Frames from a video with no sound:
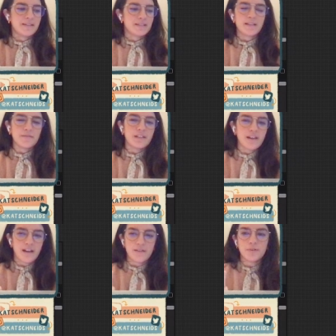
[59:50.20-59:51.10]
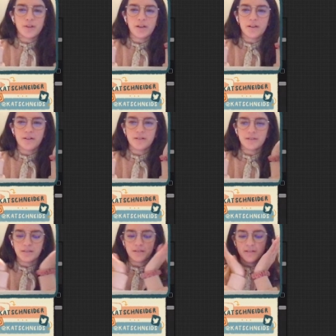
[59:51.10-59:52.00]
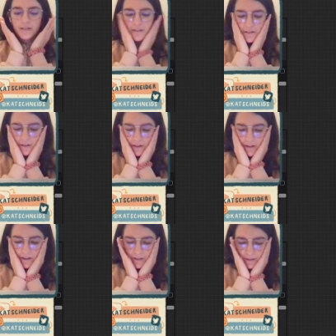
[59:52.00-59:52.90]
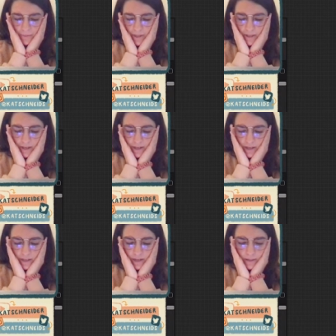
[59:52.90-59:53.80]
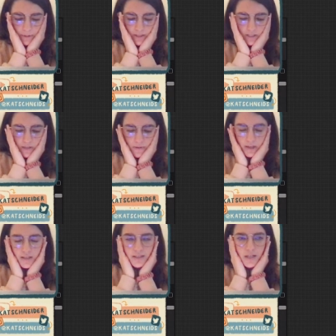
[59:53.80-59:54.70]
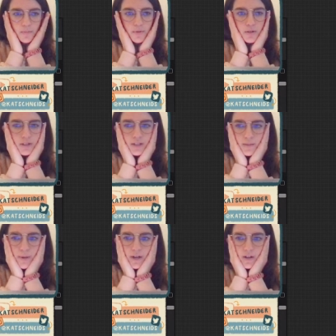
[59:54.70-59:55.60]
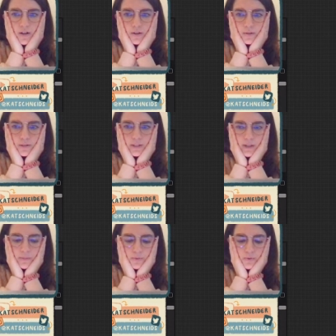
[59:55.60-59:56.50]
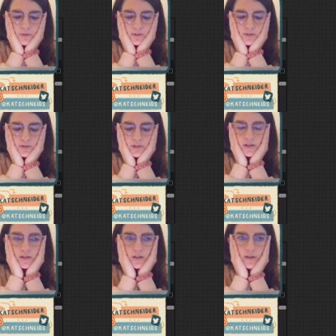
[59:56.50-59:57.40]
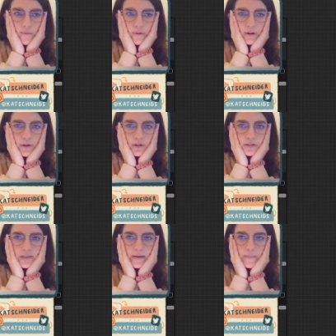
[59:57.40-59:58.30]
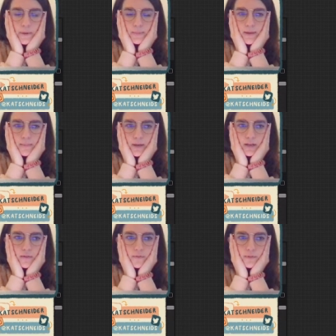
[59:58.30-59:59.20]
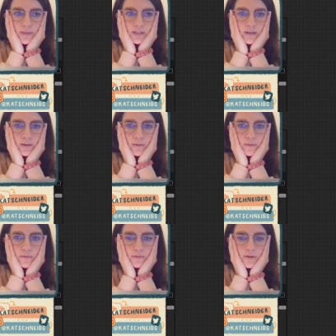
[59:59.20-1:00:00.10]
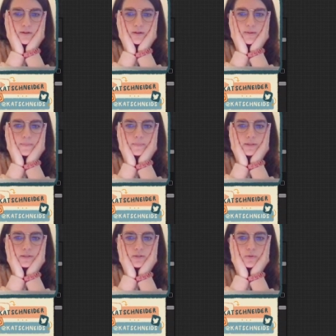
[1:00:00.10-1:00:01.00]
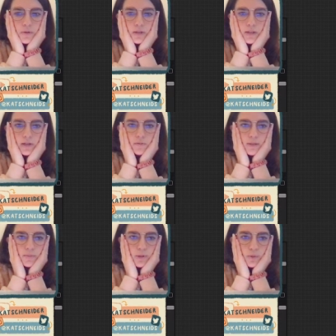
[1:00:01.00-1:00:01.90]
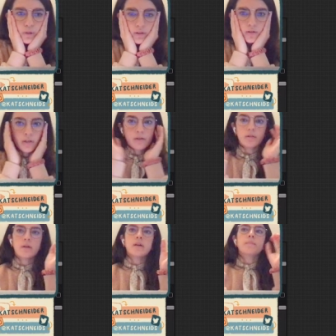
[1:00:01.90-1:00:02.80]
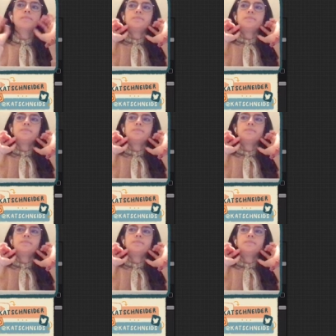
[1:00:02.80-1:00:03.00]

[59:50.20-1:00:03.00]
It's lovely to have you here. And then, yeah, I'm gonna see if I can set up music in the background. I'm going to see if I can set up maybe a mic for myself so you can hear me more clearly.